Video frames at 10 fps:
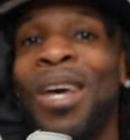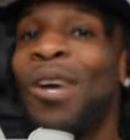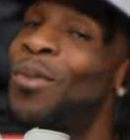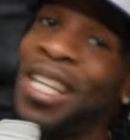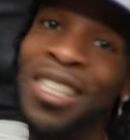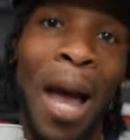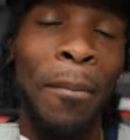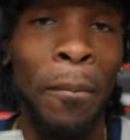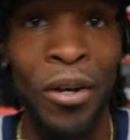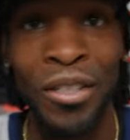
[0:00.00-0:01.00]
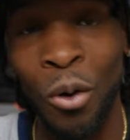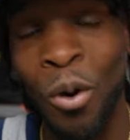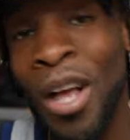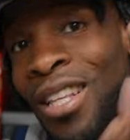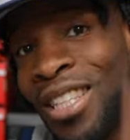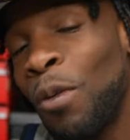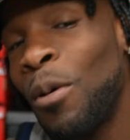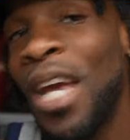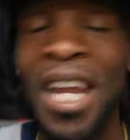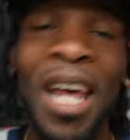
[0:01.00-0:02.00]
man. We ain't stopping, bruh. So till
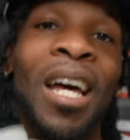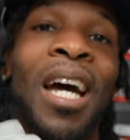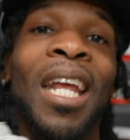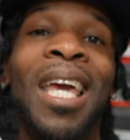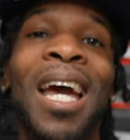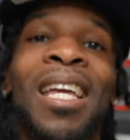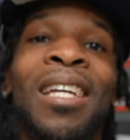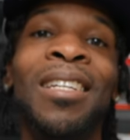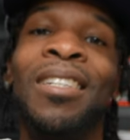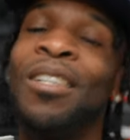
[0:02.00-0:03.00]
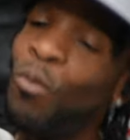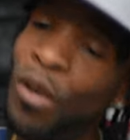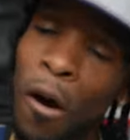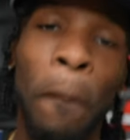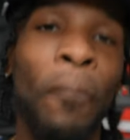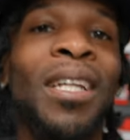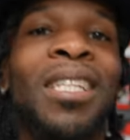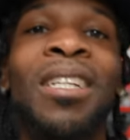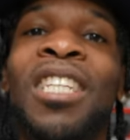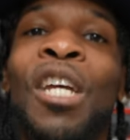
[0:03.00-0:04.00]
we hit that one hundred K, we gonna preach
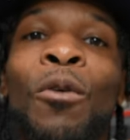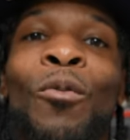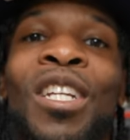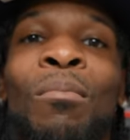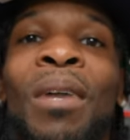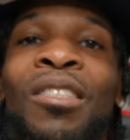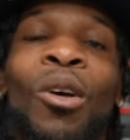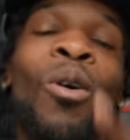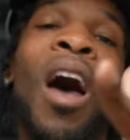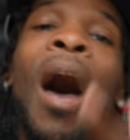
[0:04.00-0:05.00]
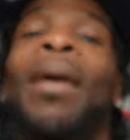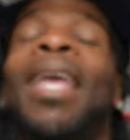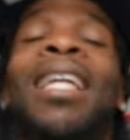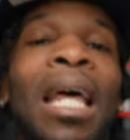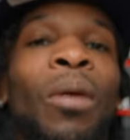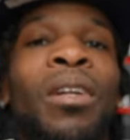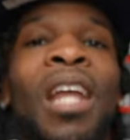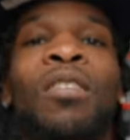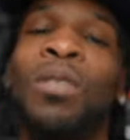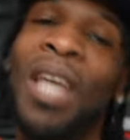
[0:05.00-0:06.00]
it until we reach it, man. So I'm gonna catch y'all on the
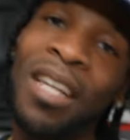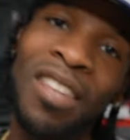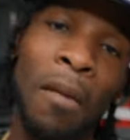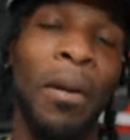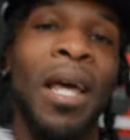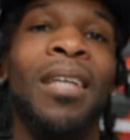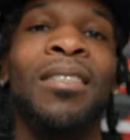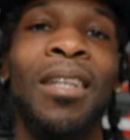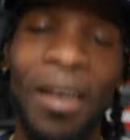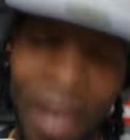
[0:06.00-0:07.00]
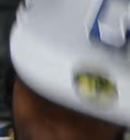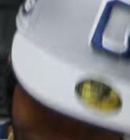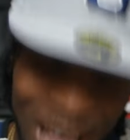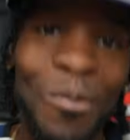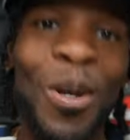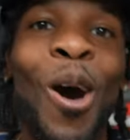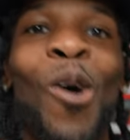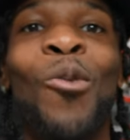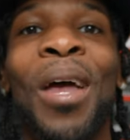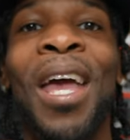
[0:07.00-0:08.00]
next one. Y'all stay blessed. I am
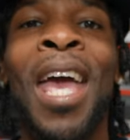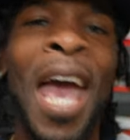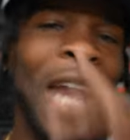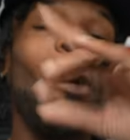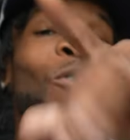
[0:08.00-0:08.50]
gone, man. And oh